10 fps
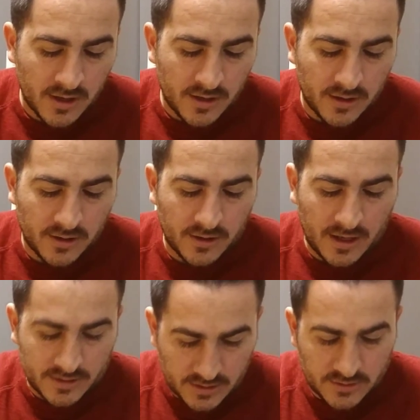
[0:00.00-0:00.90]
I
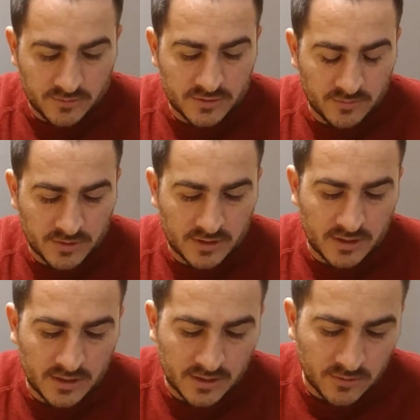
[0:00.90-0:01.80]
did use it with
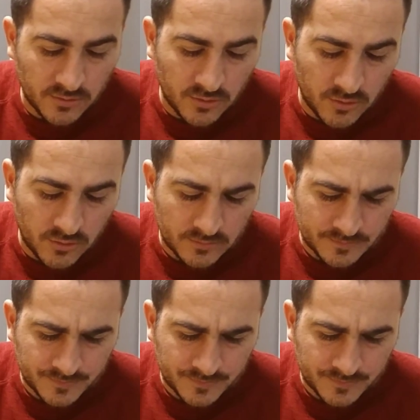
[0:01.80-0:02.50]
the Google